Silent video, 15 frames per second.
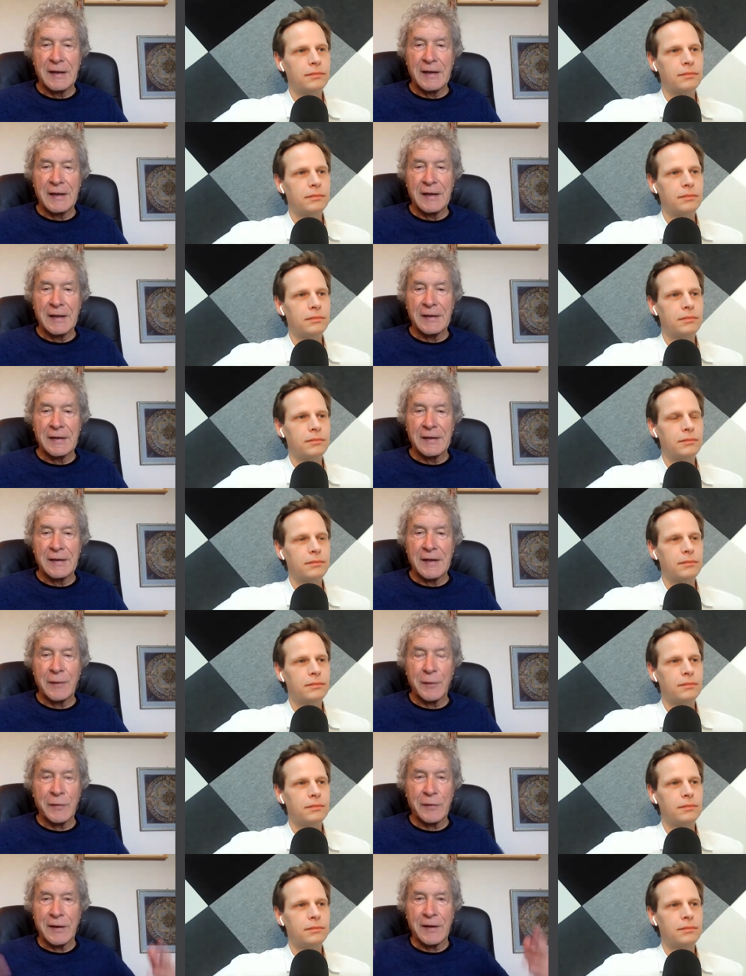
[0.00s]
Speaker 1: and uh, now
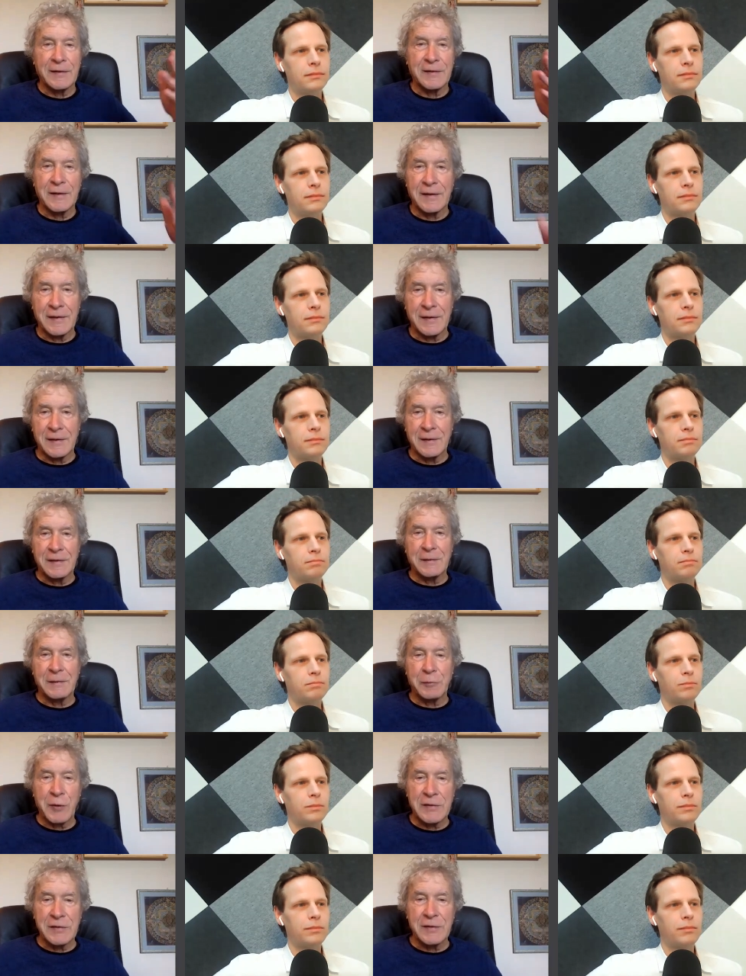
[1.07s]
we've got uh, a
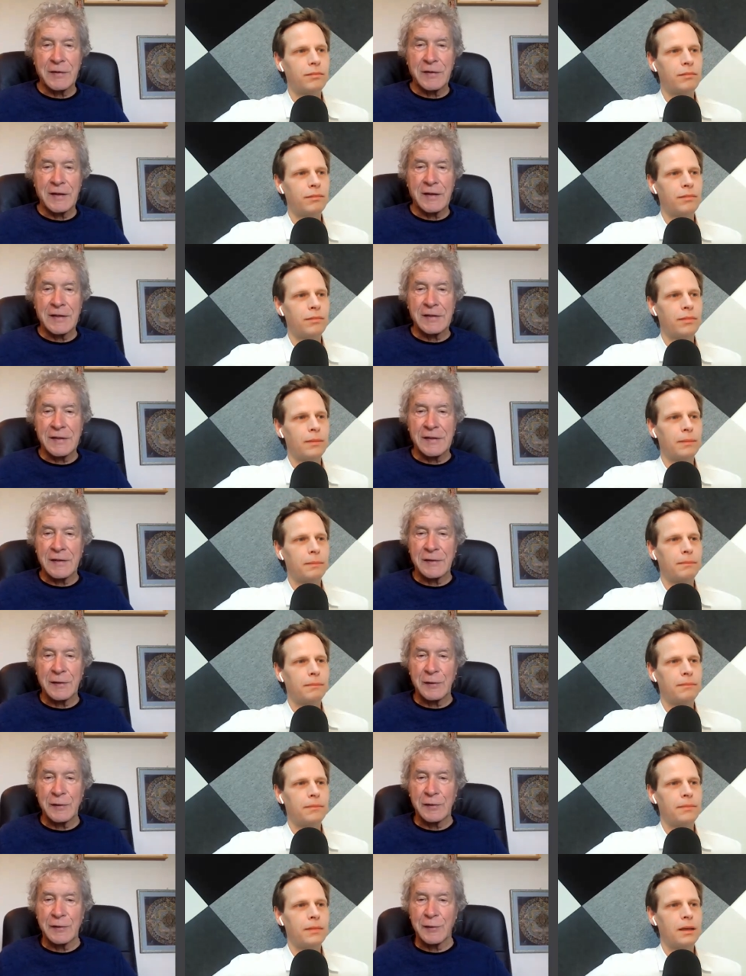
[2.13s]
president of the United States
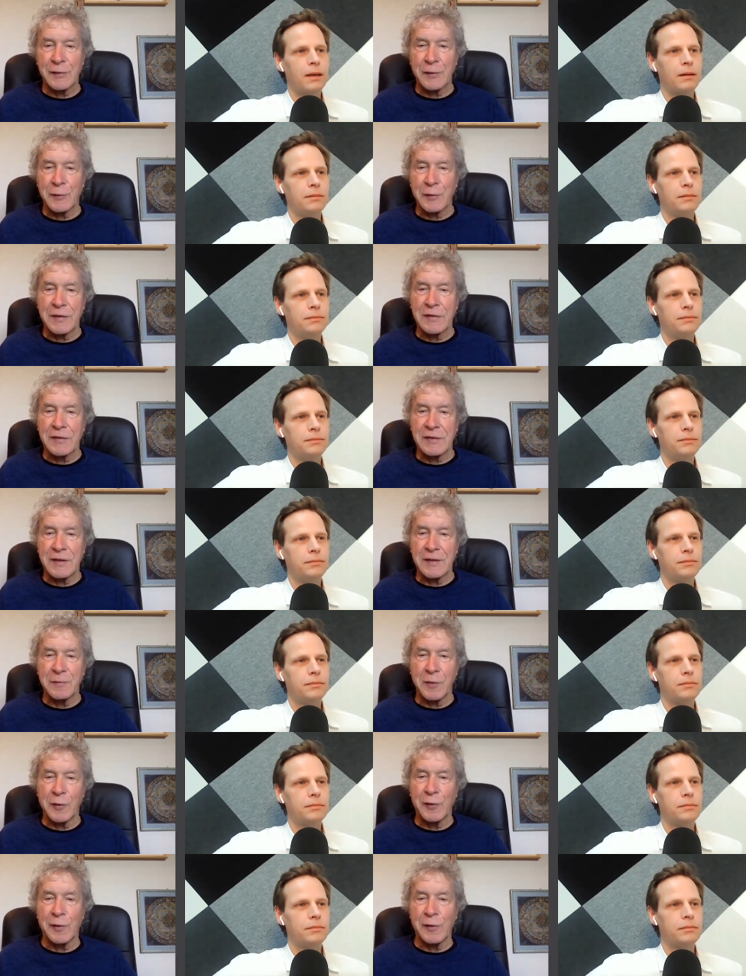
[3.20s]
who's, who's a real estate
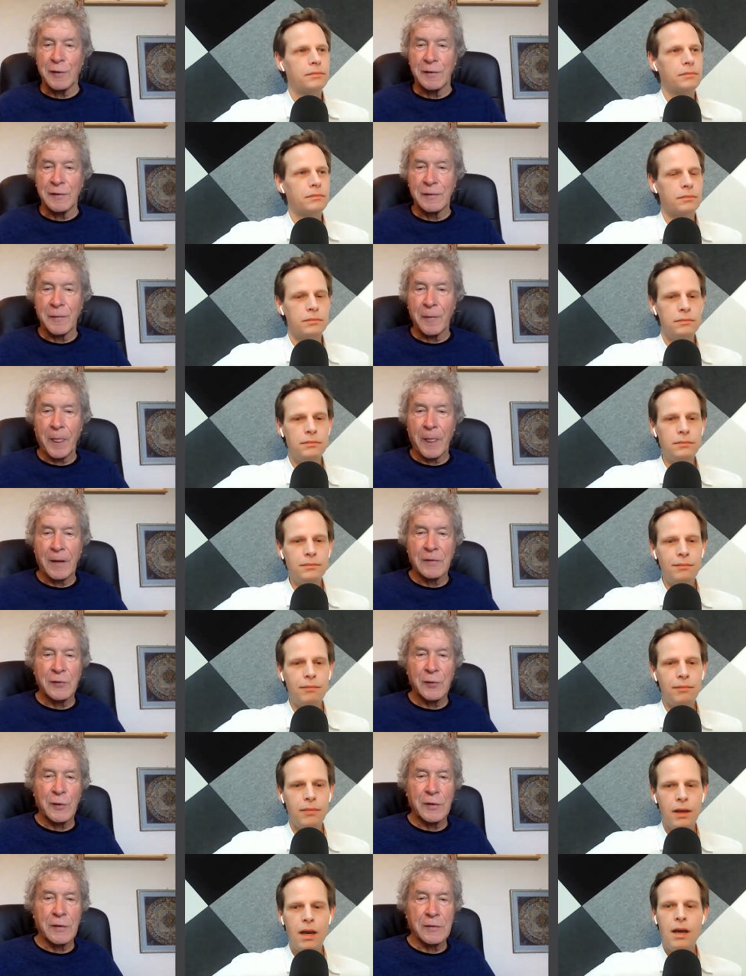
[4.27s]
mogul,
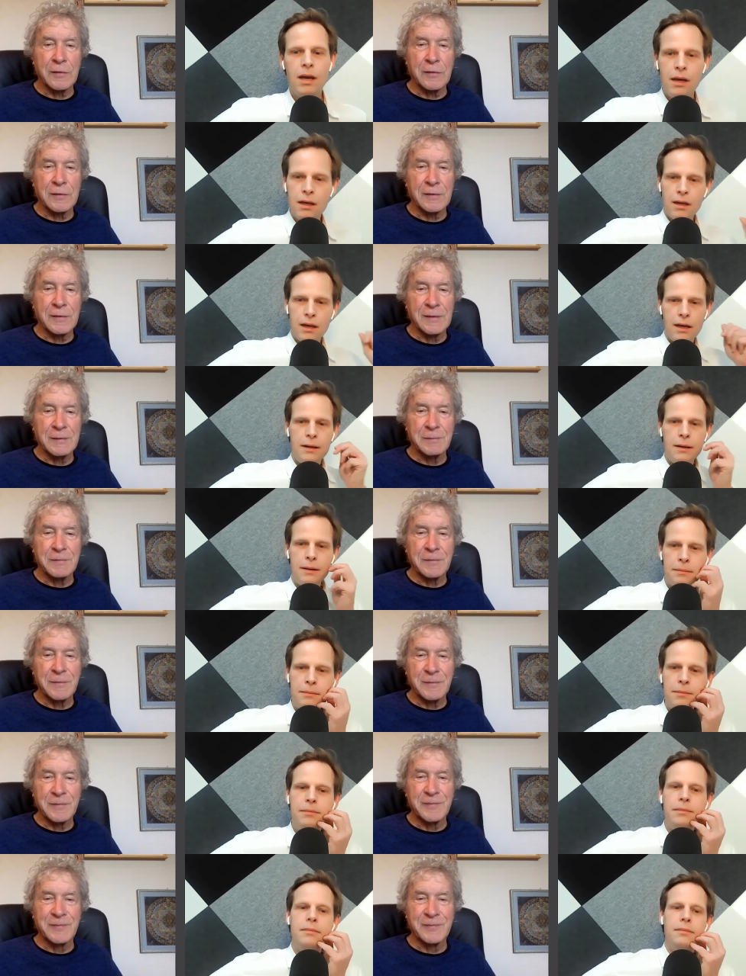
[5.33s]
sort of.
Speaker 2: Yeah,
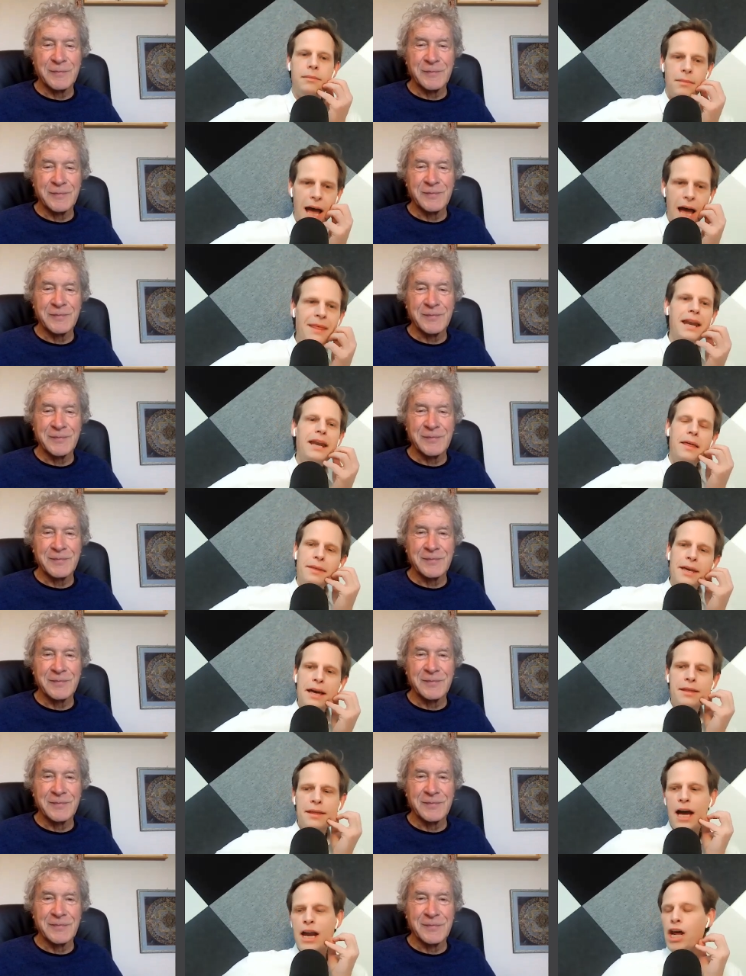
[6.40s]
and then the
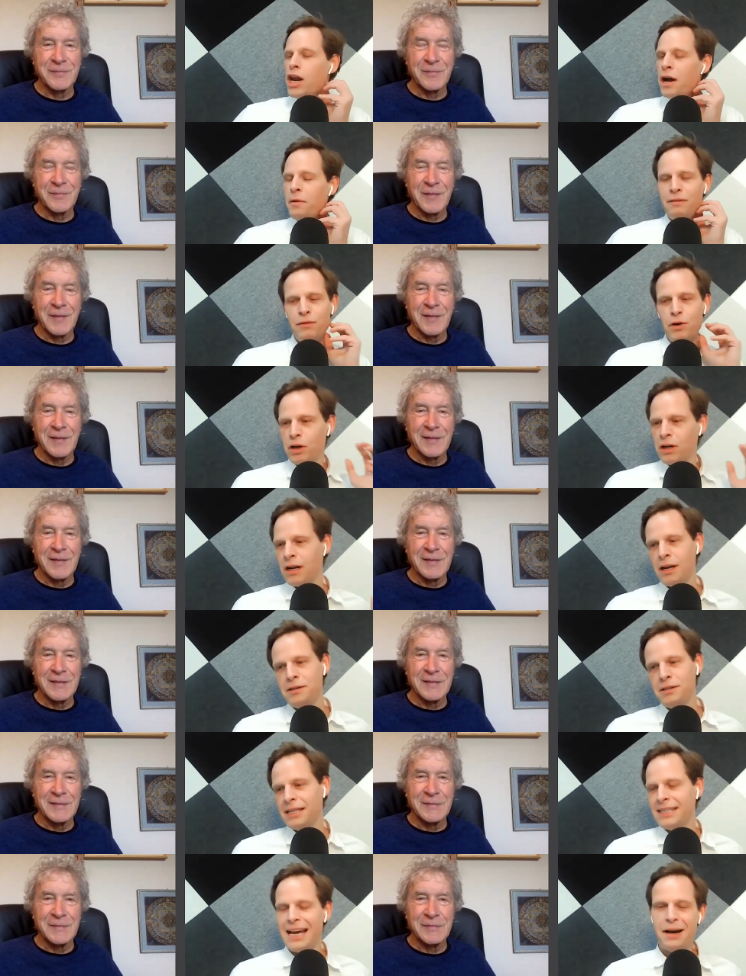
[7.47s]
other, and I know we've got to
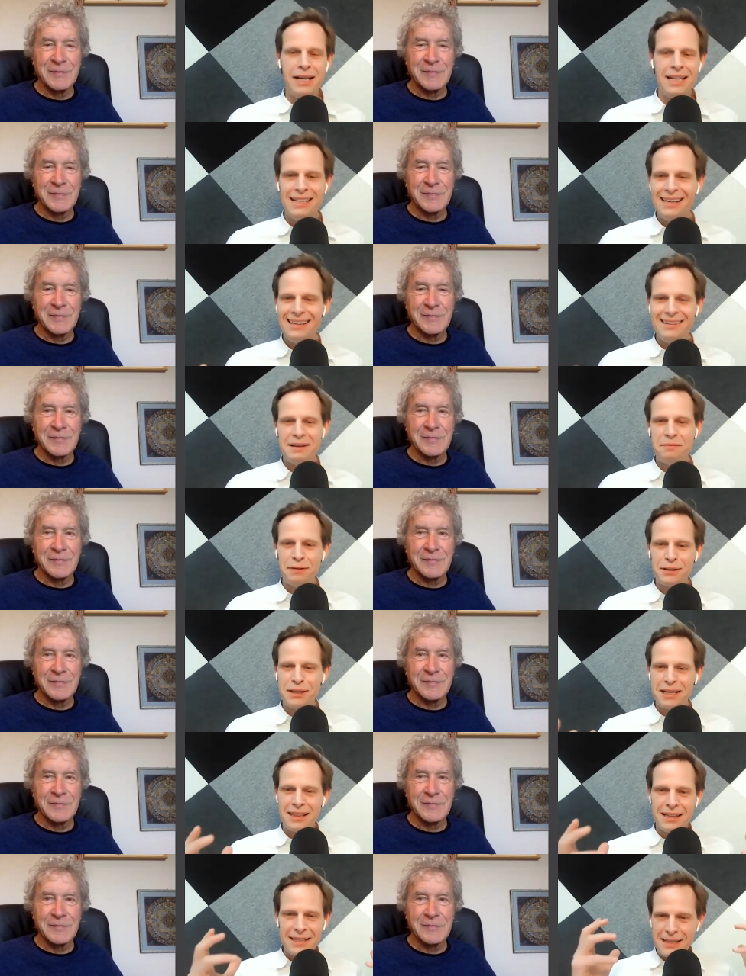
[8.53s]
close this out. It, it feels
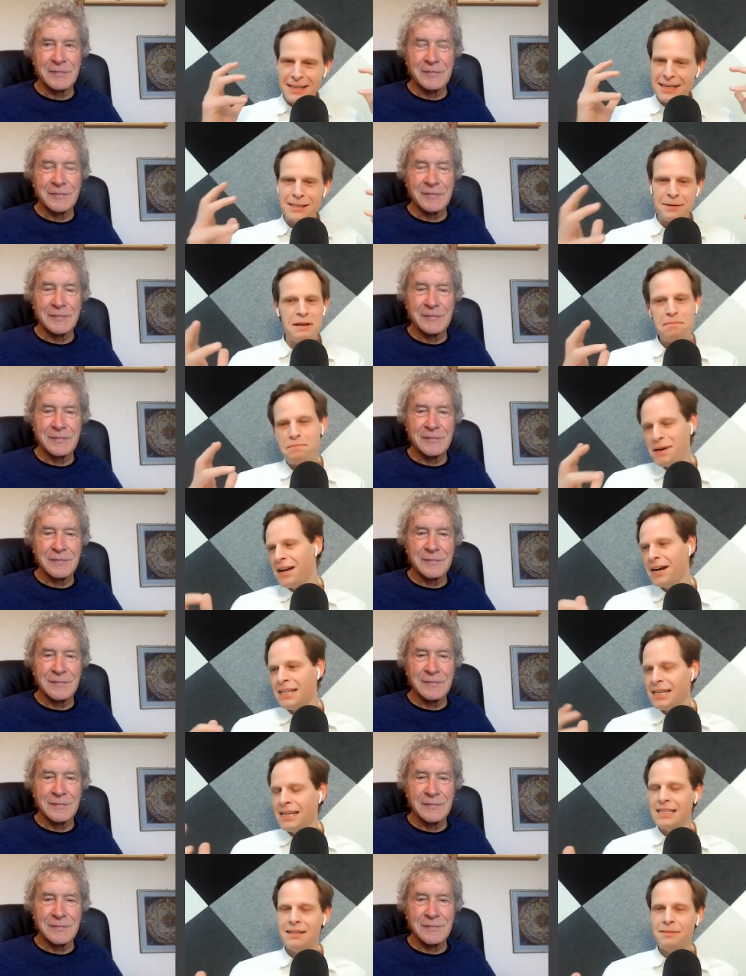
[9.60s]
like there's so many big
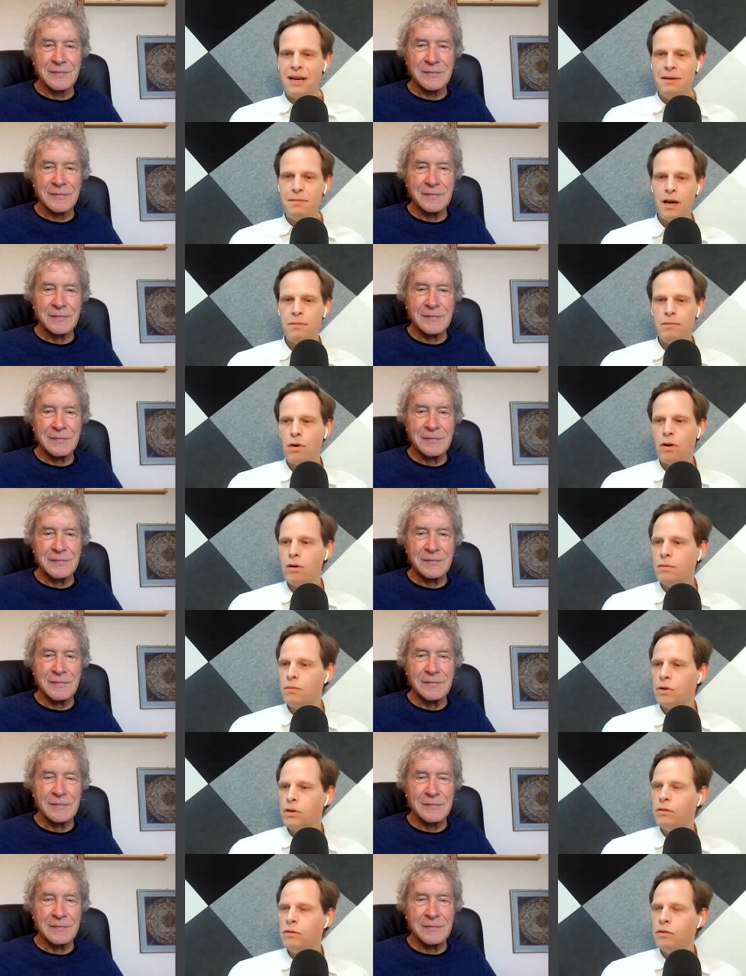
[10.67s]
ideas in, in, in what, what